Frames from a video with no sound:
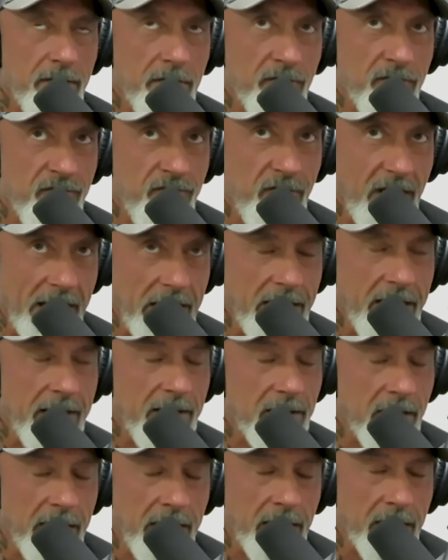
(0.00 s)
fighting?
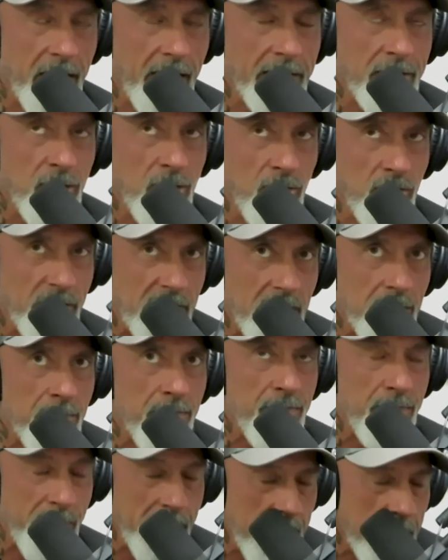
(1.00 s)
Like, like you can
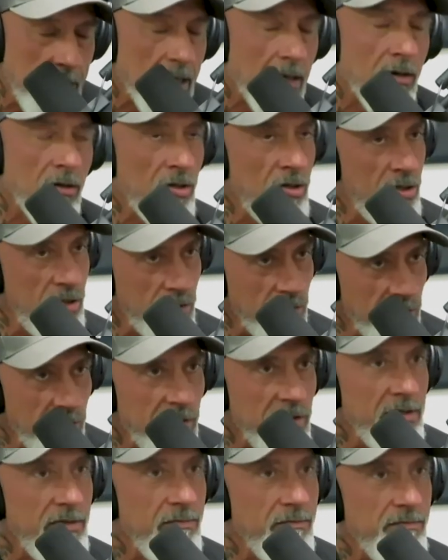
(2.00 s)
be a good,
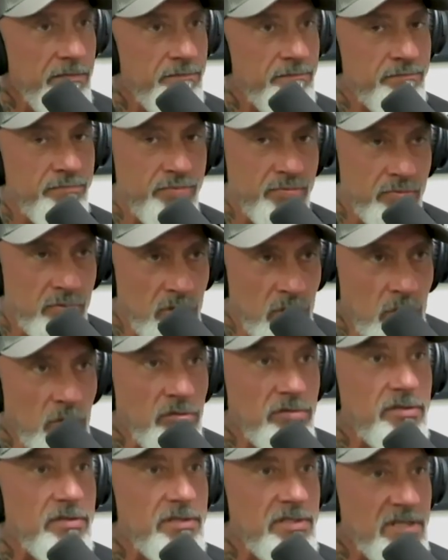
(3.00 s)
brute,
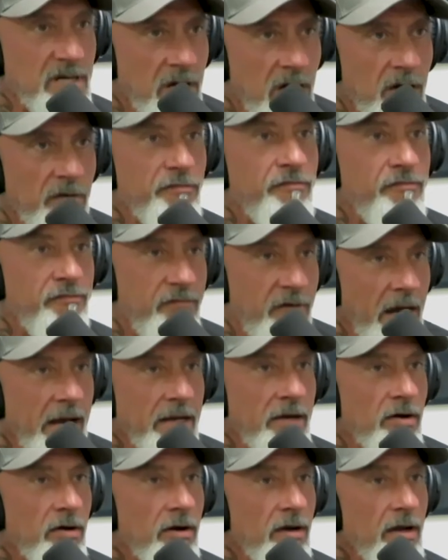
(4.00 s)
tough
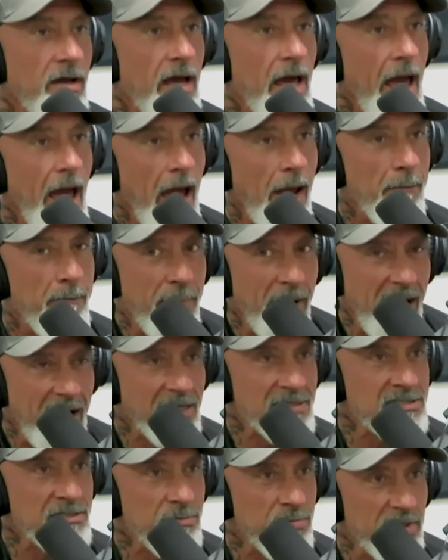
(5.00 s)
fighter and
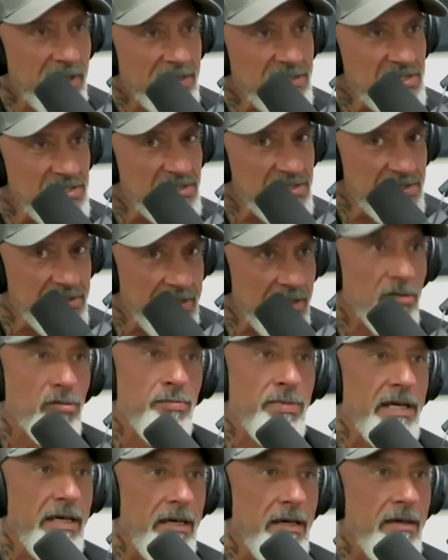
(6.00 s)
possibly still
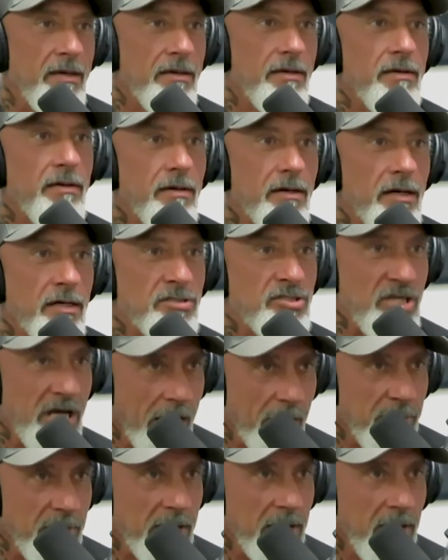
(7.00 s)
be a
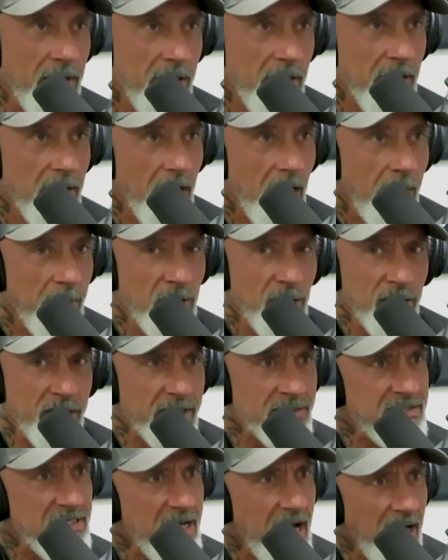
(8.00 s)
champion. I mean, look at
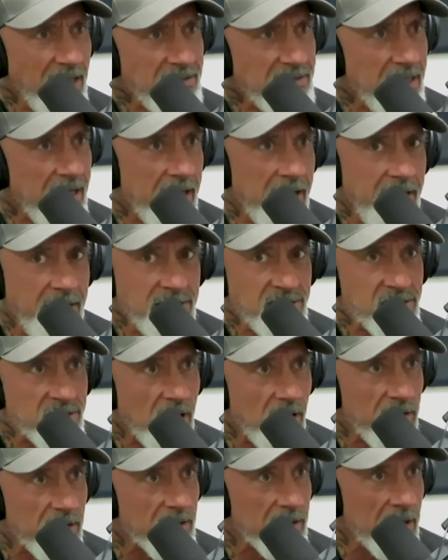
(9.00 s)
Deontay. He
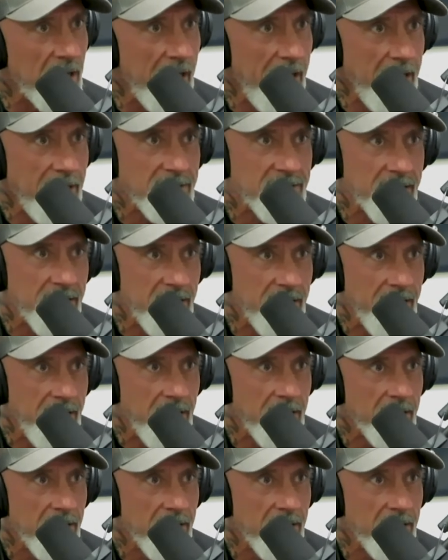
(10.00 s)
started late, didn't he? I